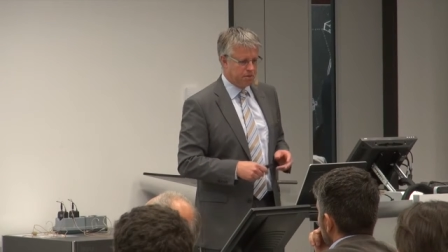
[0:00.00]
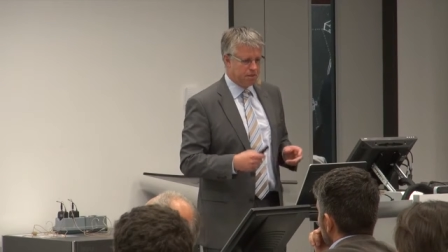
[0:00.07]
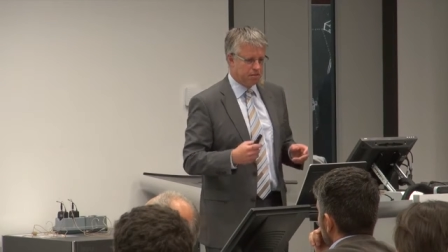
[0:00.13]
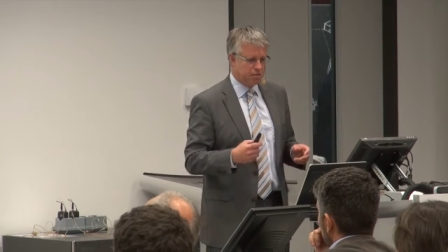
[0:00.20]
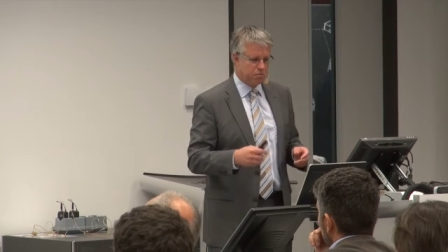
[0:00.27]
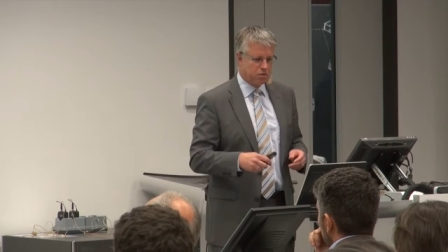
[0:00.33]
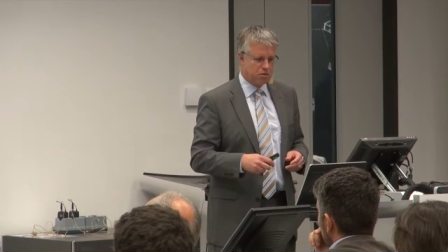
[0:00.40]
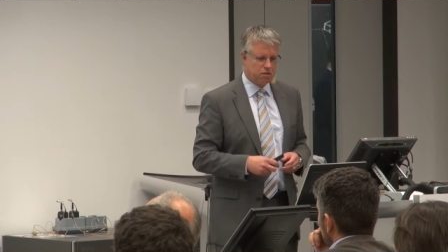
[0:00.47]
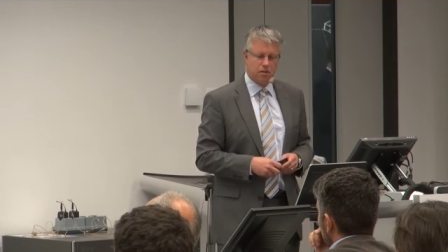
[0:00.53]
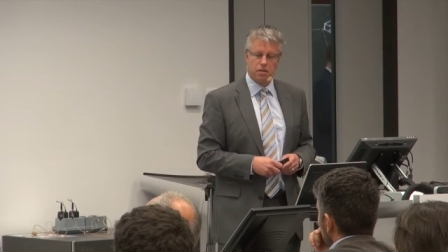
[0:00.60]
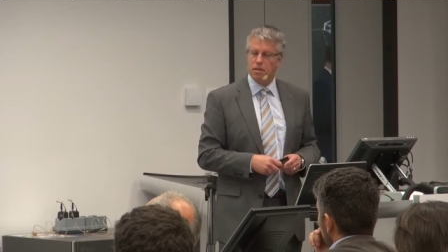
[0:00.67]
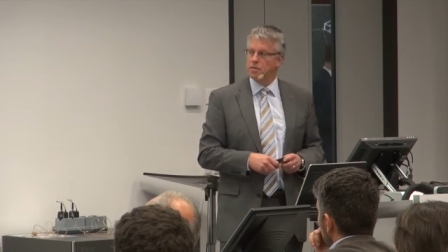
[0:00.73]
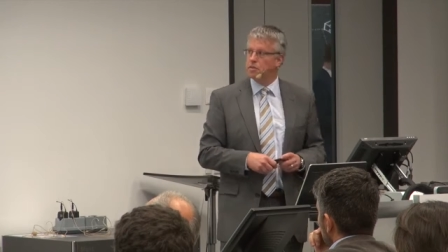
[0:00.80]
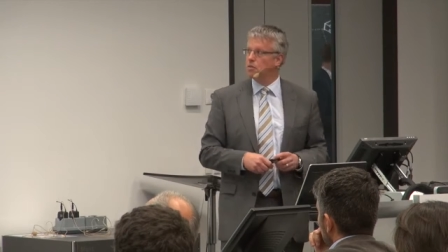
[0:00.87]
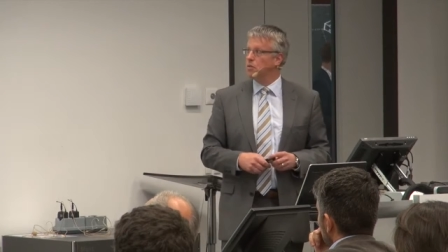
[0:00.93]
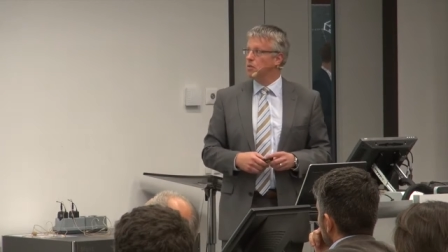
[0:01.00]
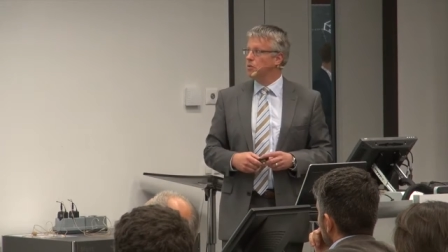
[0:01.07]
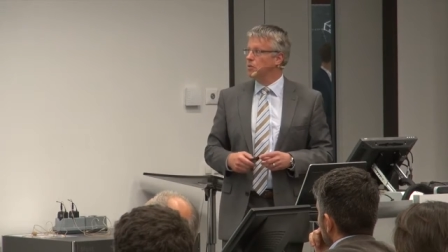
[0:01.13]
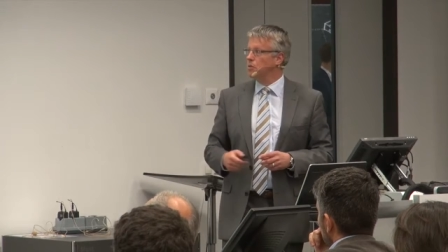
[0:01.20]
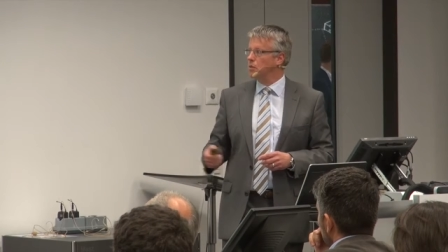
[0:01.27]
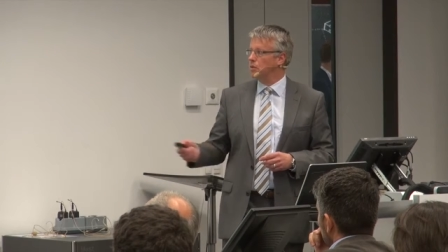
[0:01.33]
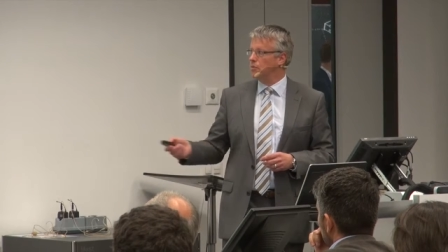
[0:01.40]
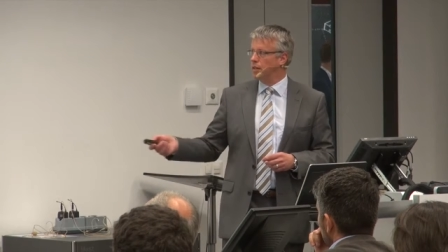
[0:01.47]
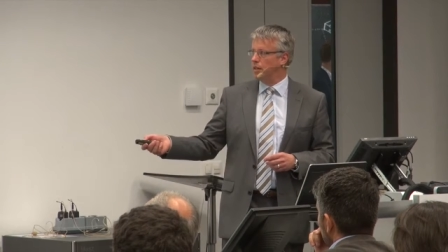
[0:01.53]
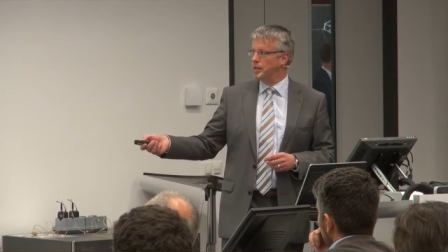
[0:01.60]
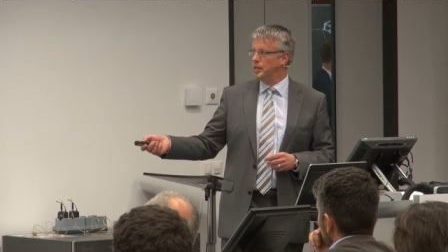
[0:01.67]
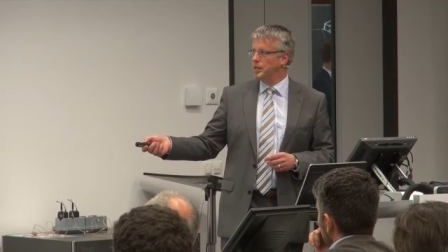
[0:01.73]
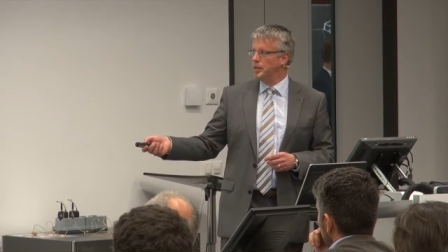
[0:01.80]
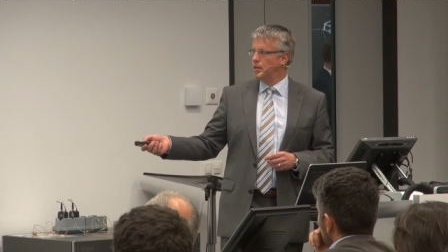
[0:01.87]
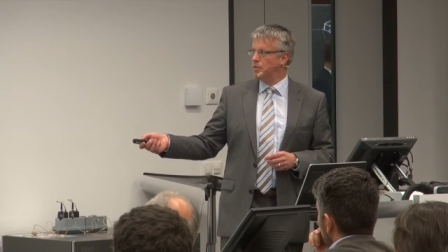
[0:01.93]
method models, and so on, all the
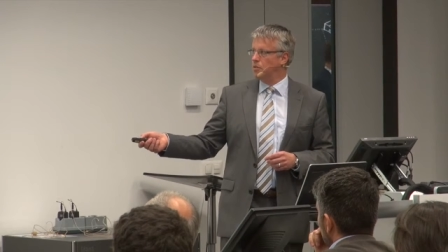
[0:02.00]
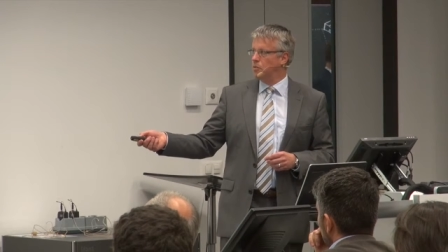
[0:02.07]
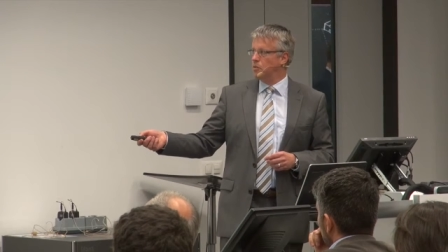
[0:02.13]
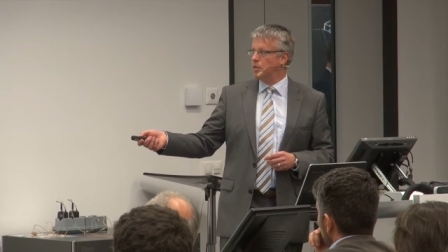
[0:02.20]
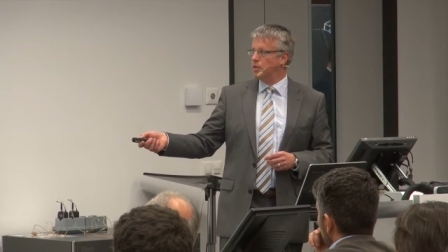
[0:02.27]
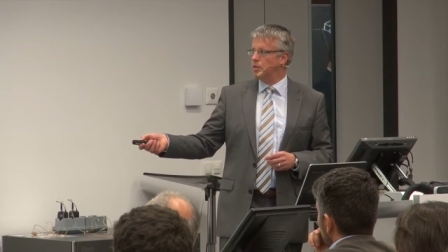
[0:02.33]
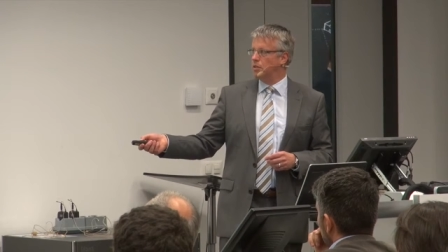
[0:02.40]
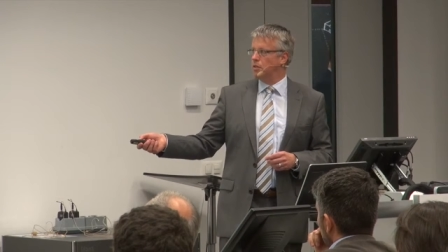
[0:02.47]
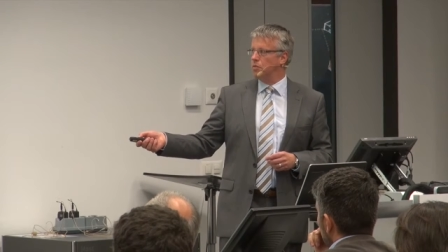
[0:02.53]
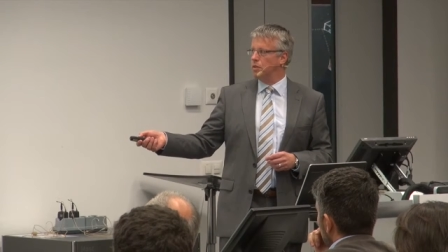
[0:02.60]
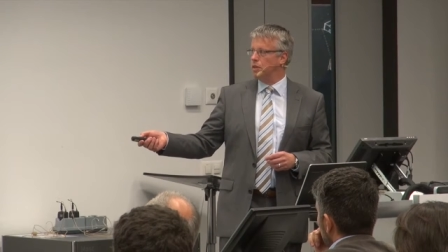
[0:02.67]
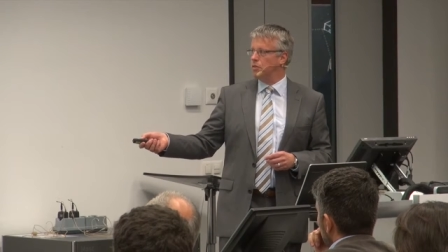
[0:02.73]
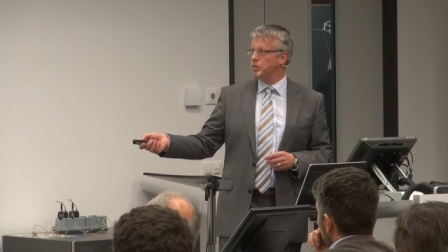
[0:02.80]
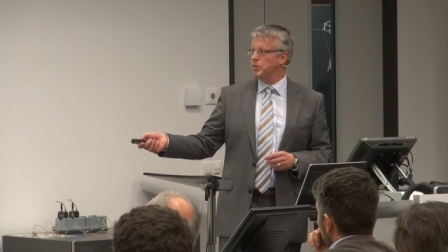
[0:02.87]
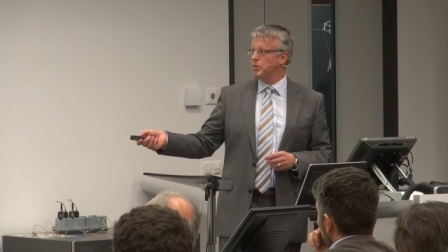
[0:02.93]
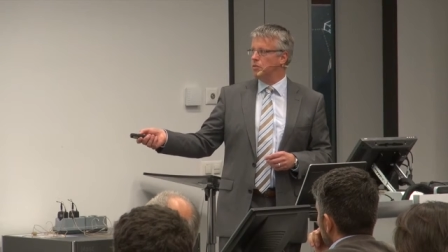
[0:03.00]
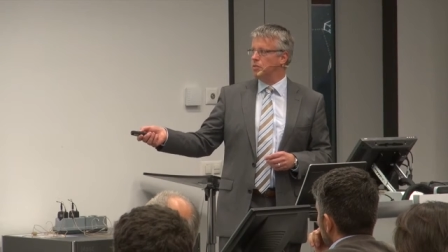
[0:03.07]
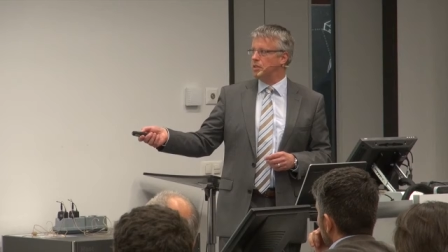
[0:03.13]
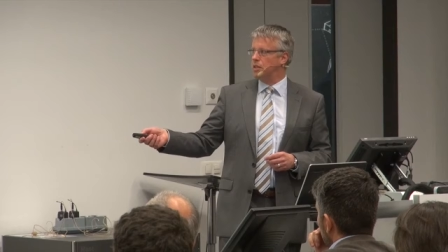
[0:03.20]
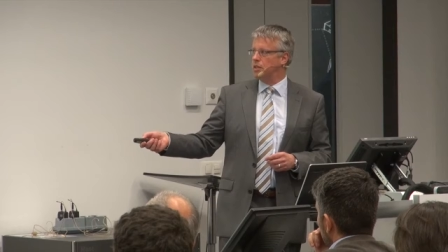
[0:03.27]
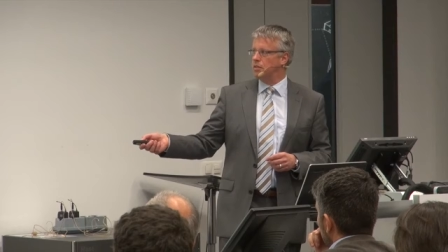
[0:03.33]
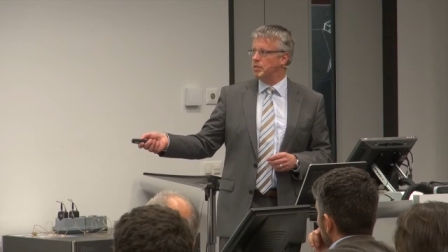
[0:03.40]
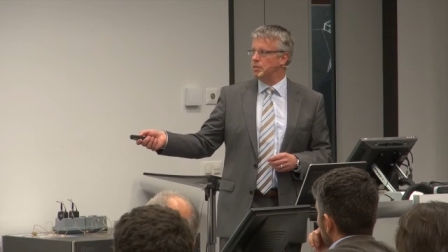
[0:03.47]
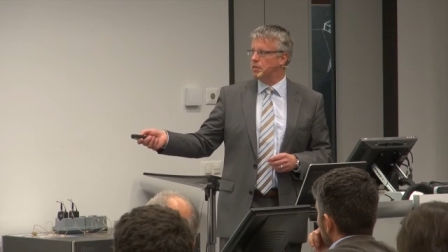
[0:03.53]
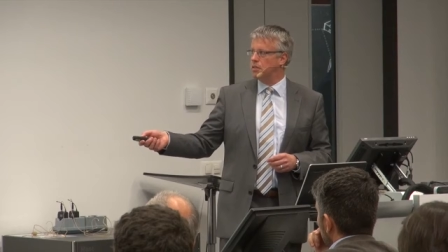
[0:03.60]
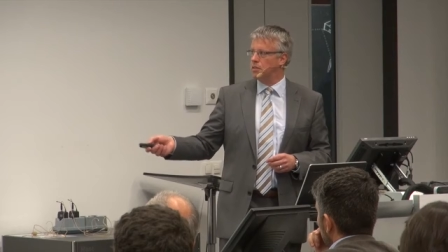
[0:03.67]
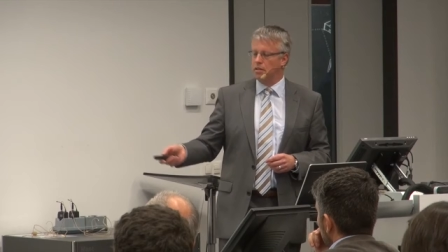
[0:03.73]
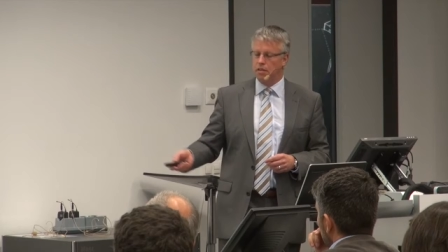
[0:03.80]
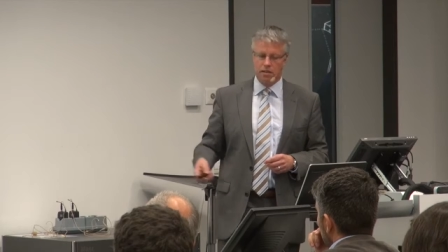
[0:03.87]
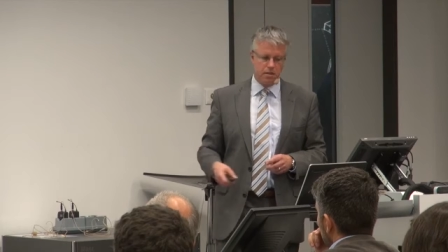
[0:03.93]
way to the questions of
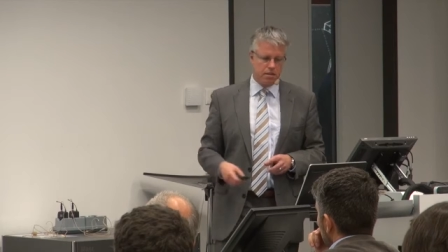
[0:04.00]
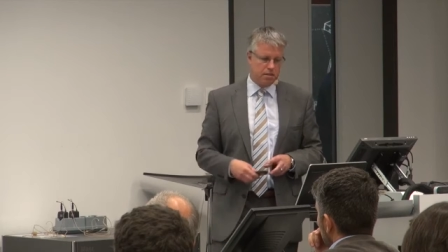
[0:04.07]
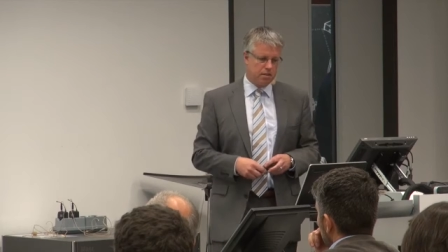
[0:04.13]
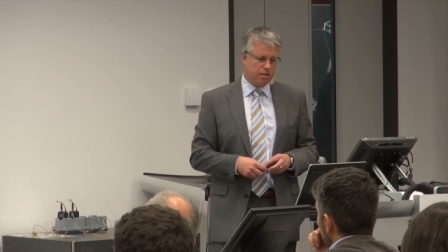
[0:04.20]
standards and